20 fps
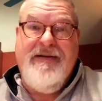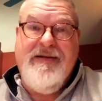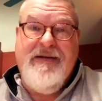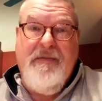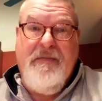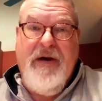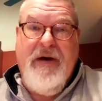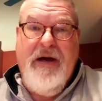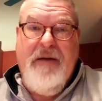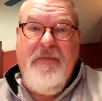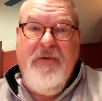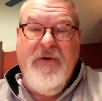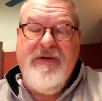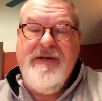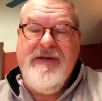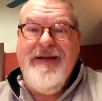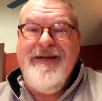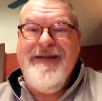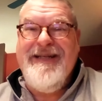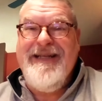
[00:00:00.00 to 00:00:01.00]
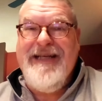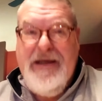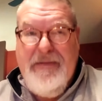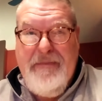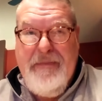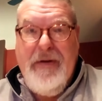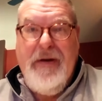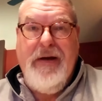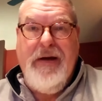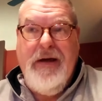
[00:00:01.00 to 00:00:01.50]
the paper. It's the
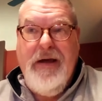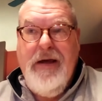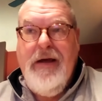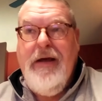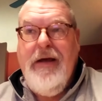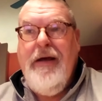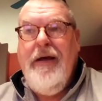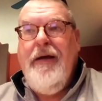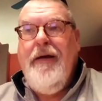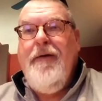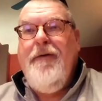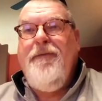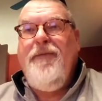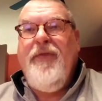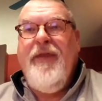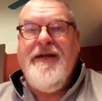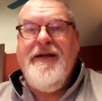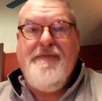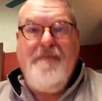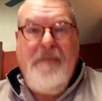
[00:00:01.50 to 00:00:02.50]
tipping that's